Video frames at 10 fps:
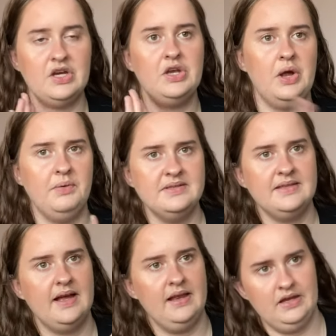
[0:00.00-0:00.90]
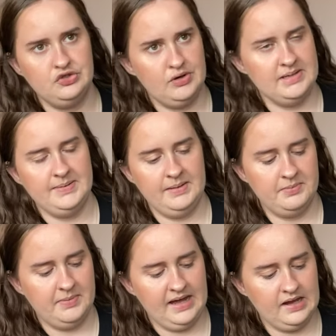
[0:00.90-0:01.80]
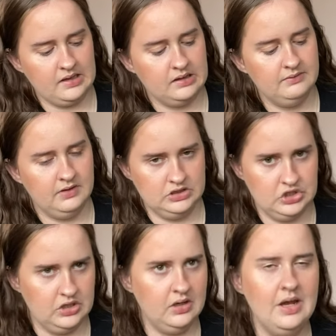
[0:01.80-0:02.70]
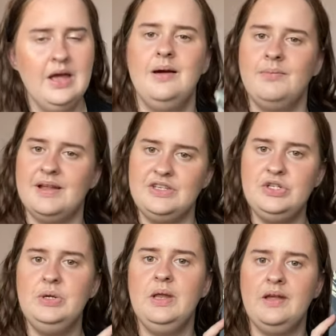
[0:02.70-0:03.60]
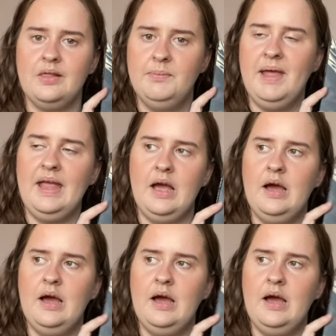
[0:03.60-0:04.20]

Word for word: I know it's their like trade paperback version, but I do like the pink.